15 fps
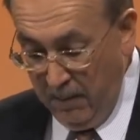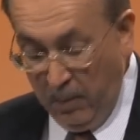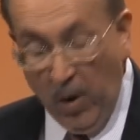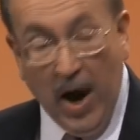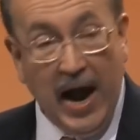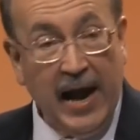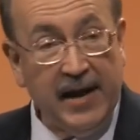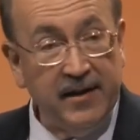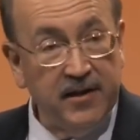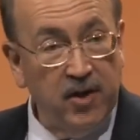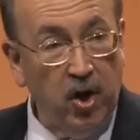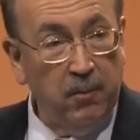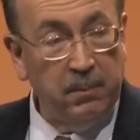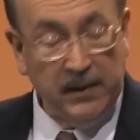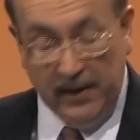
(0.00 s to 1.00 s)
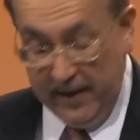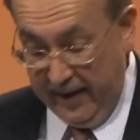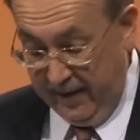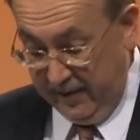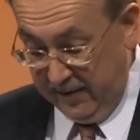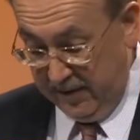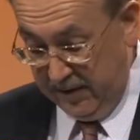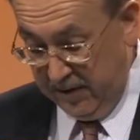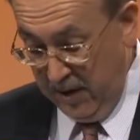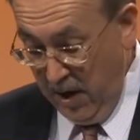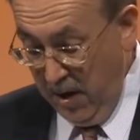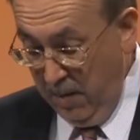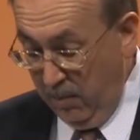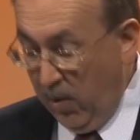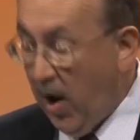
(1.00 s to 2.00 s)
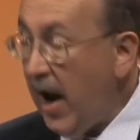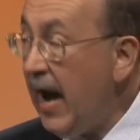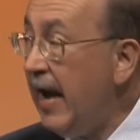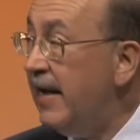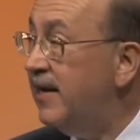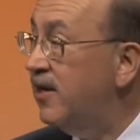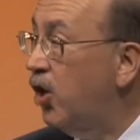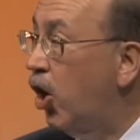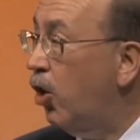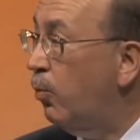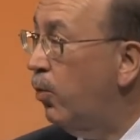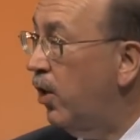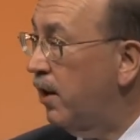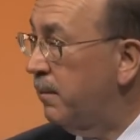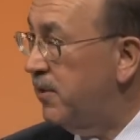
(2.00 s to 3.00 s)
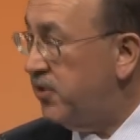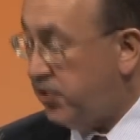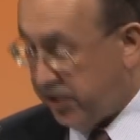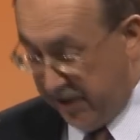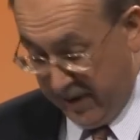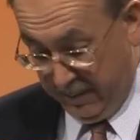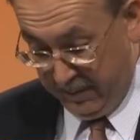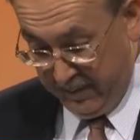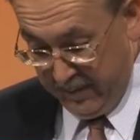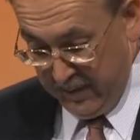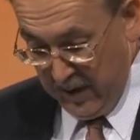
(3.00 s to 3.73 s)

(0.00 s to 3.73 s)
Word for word: Pride in our planes, pride in our workmanship,